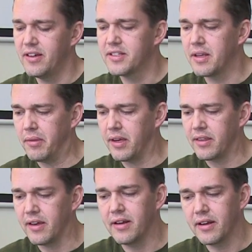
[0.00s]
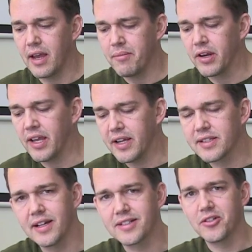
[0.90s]
something that camera
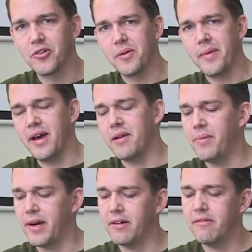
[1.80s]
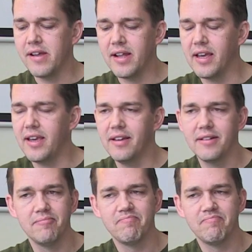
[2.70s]
geeks like to talk about, but really